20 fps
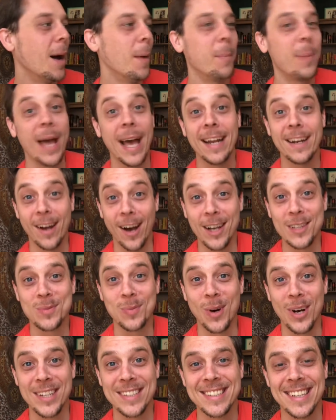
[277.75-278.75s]
Patton
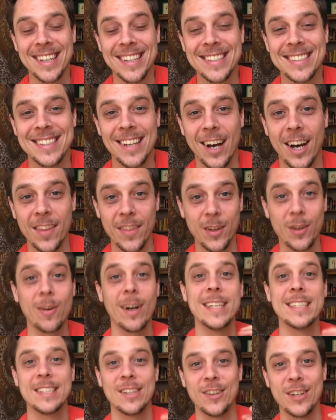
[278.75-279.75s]
Oswalt does on the
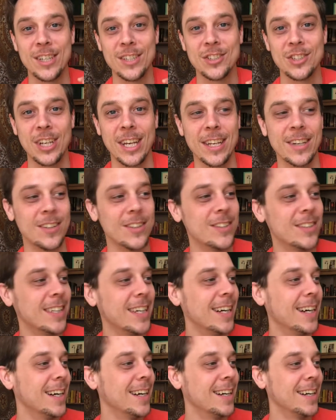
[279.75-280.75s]
Criterion Channel
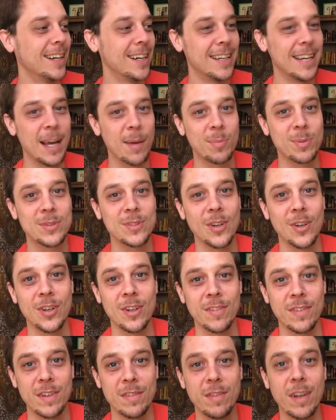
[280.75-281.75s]
an episode
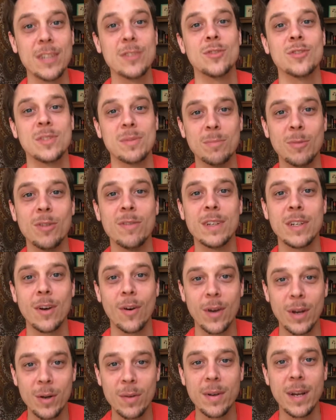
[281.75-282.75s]
of Adventures in
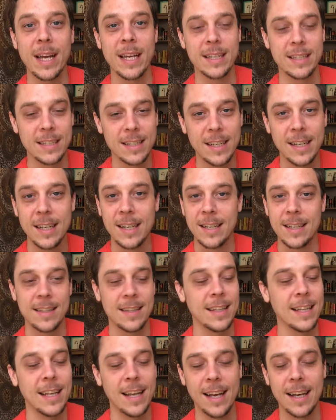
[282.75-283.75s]
Moviegoing, and
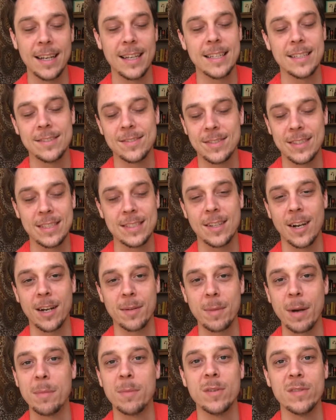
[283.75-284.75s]
he's talking
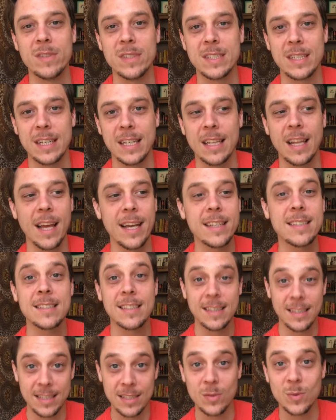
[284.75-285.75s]
about movies that he likes,
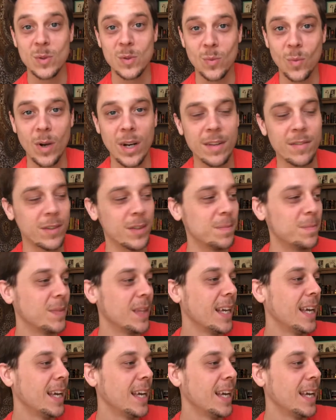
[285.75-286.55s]
and this was one of them.